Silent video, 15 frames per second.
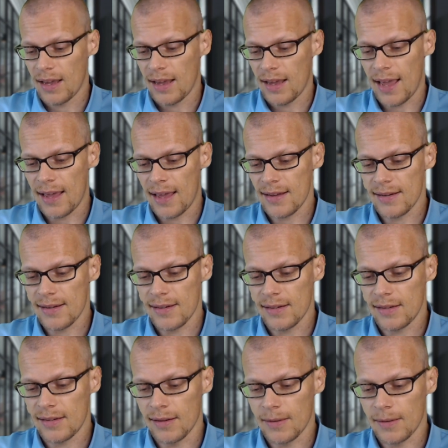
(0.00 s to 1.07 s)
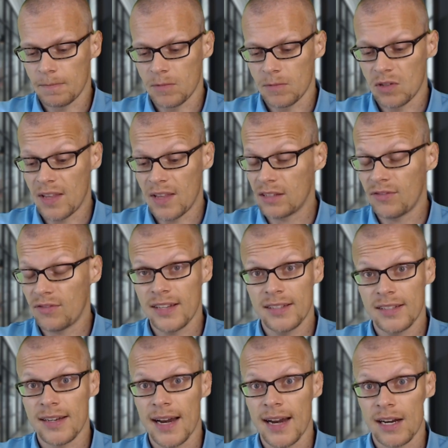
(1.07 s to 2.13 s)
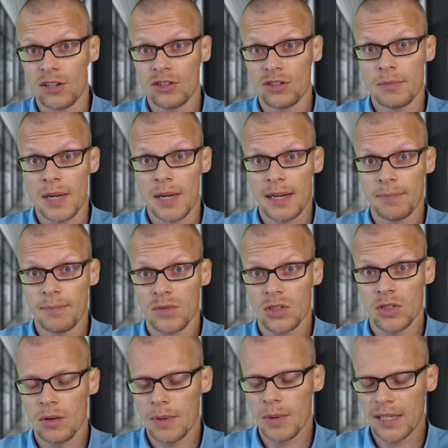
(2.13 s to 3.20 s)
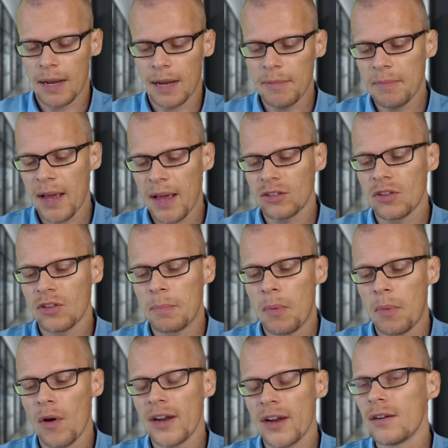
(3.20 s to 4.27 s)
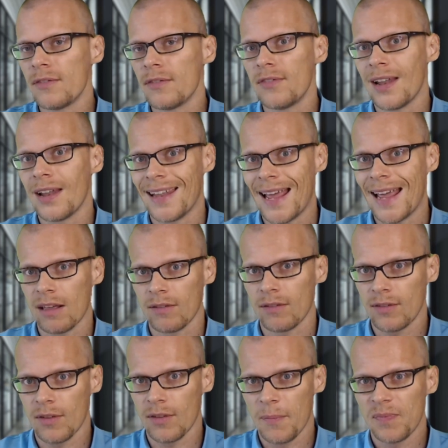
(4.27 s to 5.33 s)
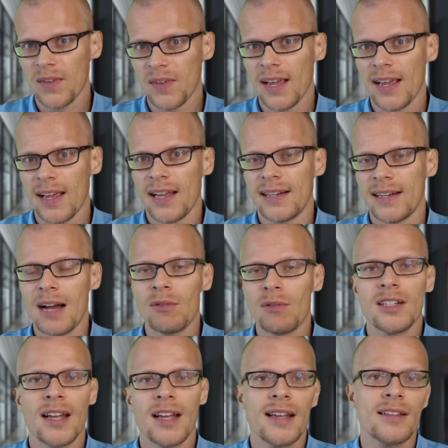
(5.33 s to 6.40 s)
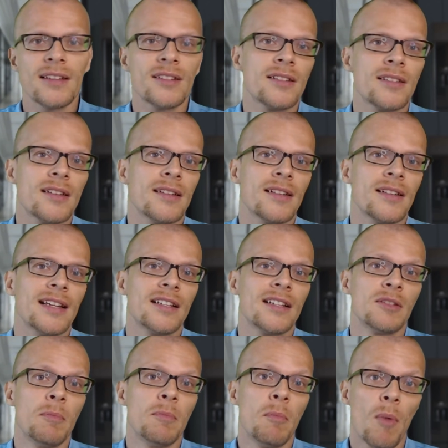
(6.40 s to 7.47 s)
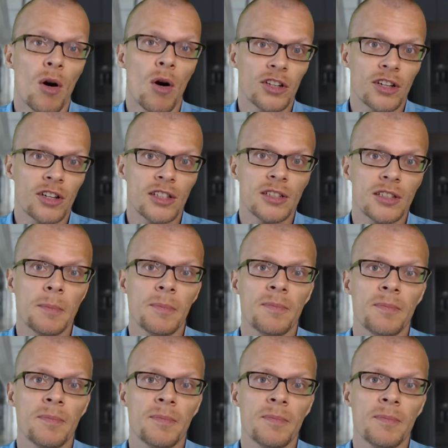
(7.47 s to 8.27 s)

And so that's fascinating to me. So, but coming back to the point of length, nowadays it is modern